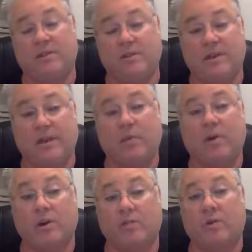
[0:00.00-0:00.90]
their
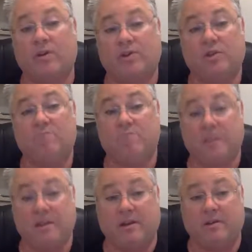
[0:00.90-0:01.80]
network and what shouldn't
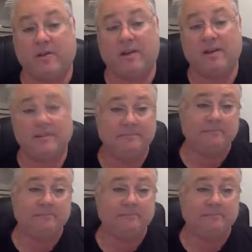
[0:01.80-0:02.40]
be there, right?